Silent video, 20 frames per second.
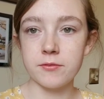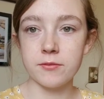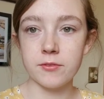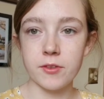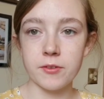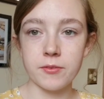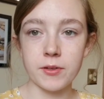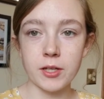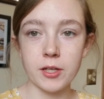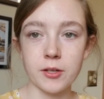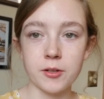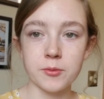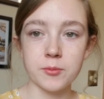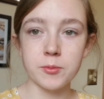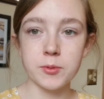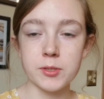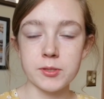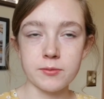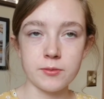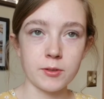the video
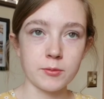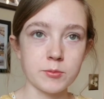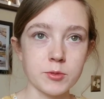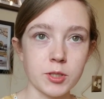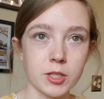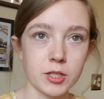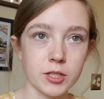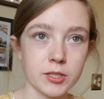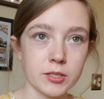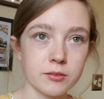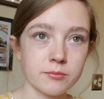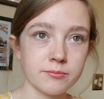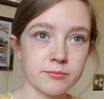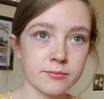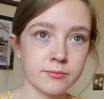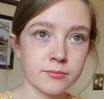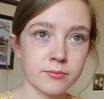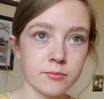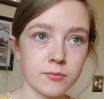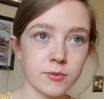was filmed on
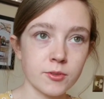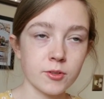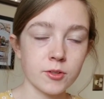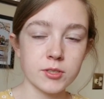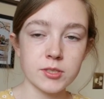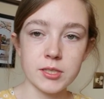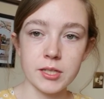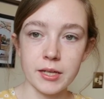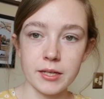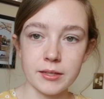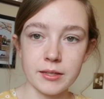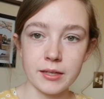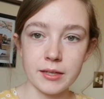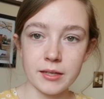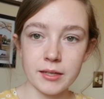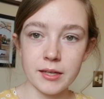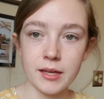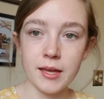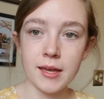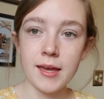Thursday, I
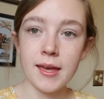think.